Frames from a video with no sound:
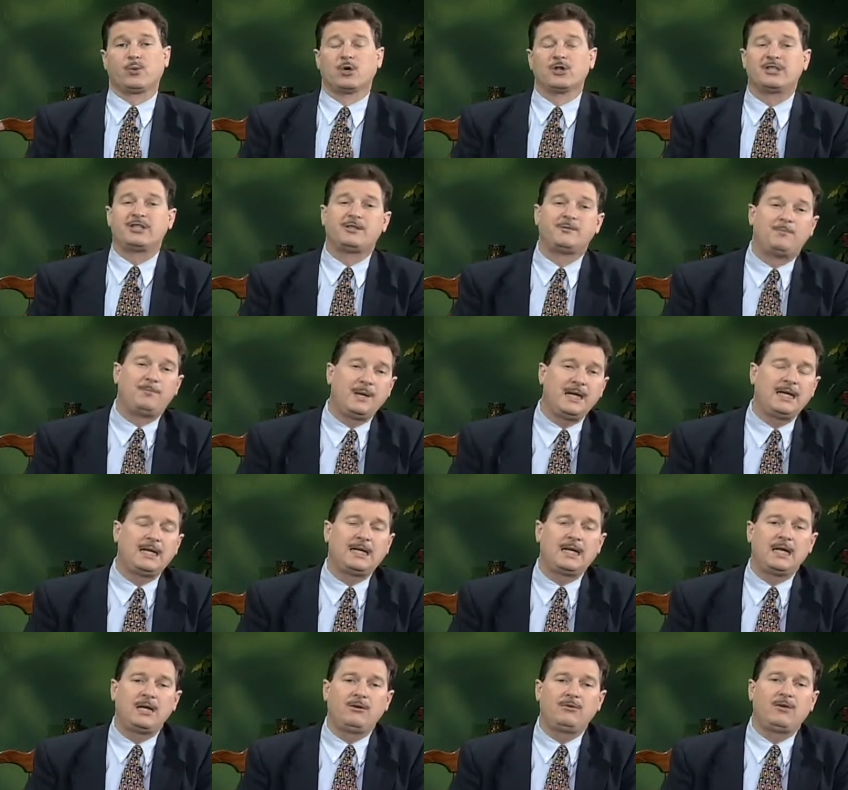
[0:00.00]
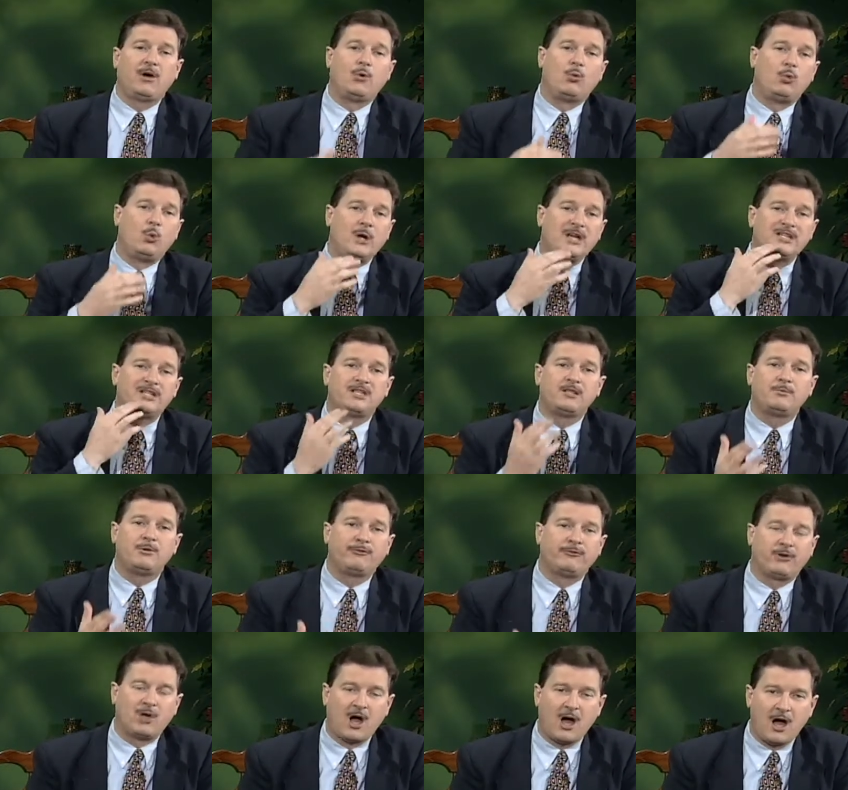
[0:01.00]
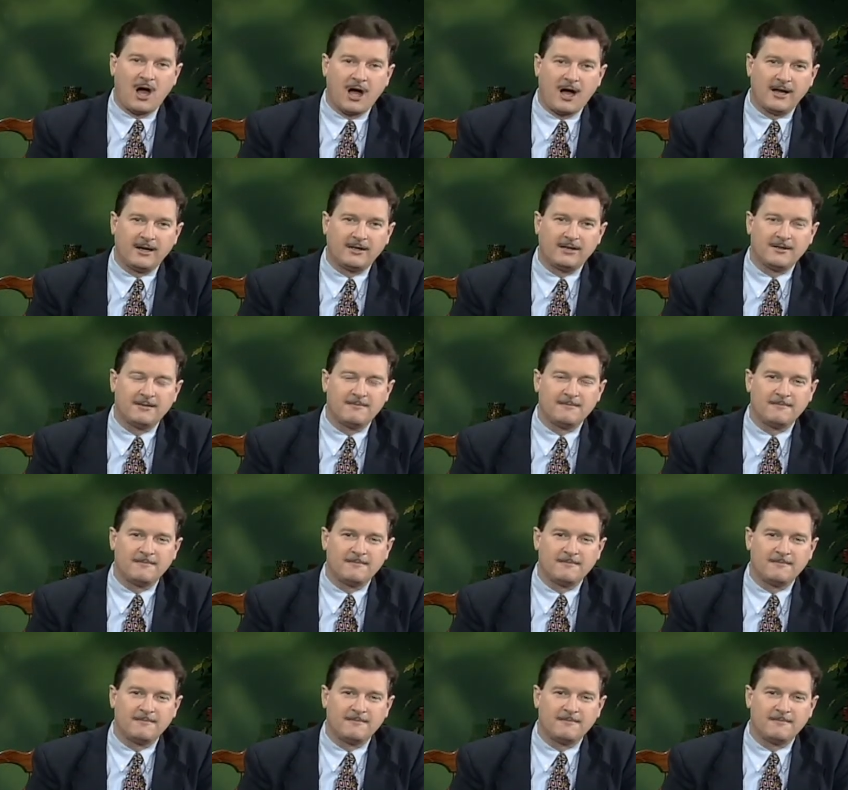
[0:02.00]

were speaking the wisdom of God.